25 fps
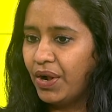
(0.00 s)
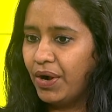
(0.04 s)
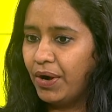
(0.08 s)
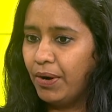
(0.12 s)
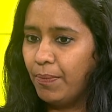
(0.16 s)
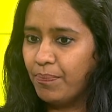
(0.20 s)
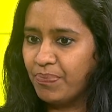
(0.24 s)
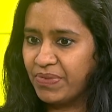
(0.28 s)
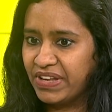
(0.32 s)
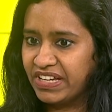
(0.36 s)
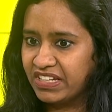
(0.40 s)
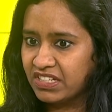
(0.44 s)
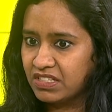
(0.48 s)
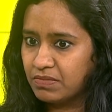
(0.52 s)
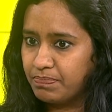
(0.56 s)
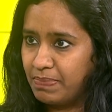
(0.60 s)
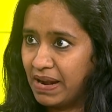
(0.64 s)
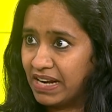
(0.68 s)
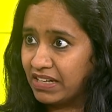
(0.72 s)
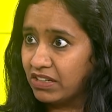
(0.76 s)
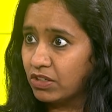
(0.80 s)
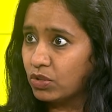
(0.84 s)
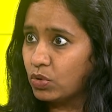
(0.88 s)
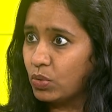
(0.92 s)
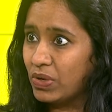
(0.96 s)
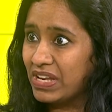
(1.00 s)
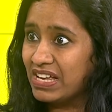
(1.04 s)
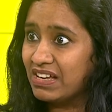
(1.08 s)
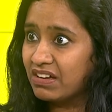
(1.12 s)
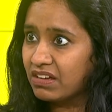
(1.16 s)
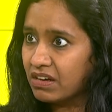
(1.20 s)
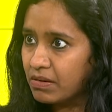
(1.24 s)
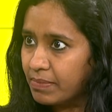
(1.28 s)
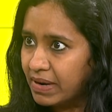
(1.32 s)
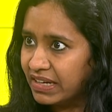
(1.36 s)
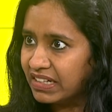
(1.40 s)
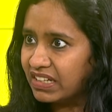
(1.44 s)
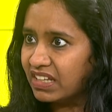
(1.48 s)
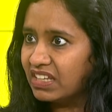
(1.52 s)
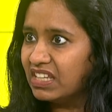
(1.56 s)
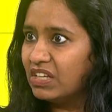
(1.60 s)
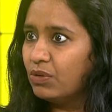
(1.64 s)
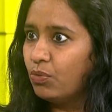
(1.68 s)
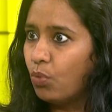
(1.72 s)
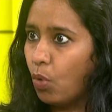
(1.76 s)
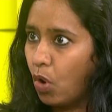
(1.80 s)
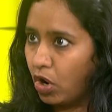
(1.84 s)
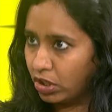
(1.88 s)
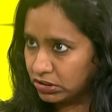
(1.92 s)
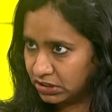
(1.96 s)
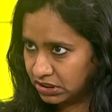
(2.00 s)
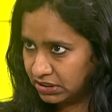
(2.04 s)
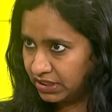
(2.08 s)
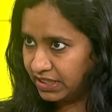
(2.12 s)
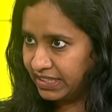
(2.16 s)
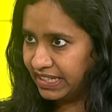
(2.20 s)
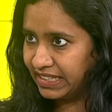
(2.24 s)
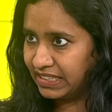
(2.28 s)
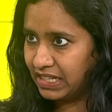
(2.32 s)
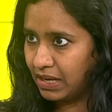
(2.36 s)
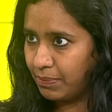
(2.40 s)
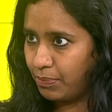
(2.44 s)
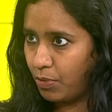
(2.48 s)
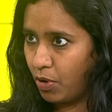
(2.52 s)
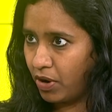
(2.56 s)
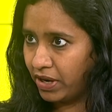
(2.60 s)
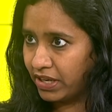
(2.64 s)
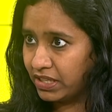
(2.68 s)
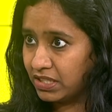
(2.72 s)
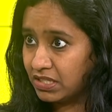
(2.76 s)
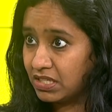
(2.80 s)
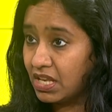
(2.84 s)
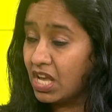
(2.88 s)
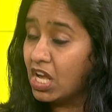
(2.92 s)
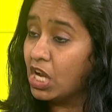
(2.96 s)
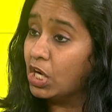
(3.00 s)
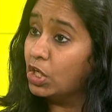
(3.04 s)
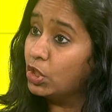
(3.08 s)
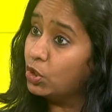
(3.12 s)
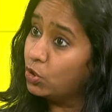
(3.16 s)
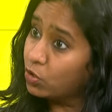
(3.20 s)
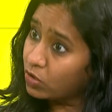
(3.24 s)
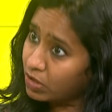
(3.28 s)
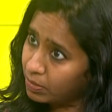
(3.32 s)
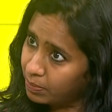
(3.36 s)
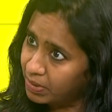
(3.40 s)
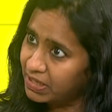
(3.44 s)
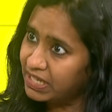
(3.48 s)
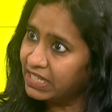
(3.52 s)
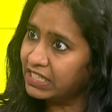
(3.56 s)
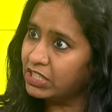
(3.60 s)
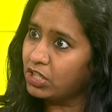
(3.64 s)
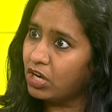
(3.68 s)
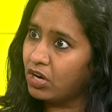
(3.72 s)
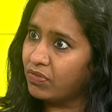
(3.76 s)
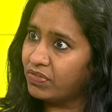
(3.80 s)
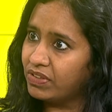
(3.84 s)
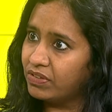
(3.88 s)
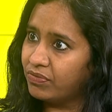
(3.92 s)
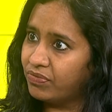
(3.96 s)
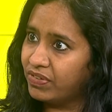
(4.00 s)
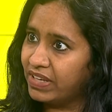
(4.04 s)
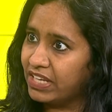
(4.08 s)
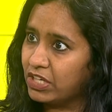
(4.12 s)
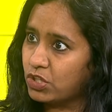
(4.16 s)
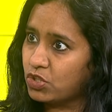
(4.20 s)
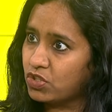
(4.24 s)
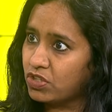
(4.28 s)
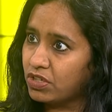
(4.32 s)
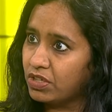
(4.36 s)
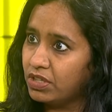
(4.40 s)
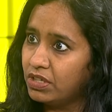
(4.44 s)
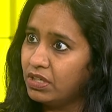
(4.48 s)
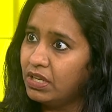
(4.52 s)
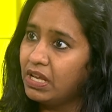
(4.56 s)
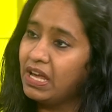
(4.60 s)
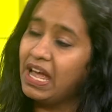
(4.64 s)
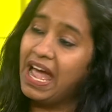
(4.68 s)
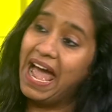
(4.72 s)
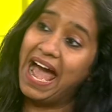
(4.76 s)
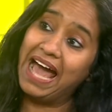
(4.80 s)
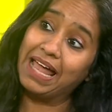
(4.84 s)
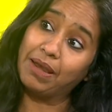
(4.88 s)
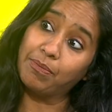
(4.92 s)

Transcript: Uh, it is better to incrementally watch the data points, durability of inflation, mm.